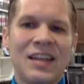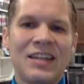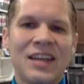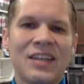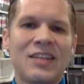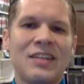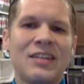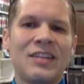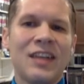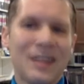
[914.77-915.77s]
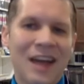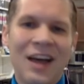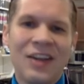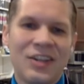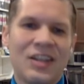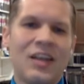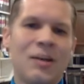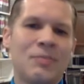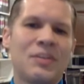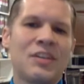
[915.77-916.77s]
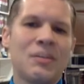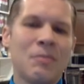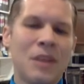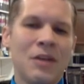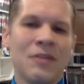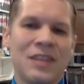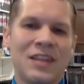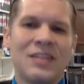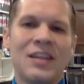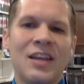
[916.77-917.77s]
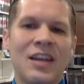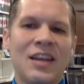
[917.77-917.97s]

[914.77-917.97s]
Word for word: And text, technology helps us compare these.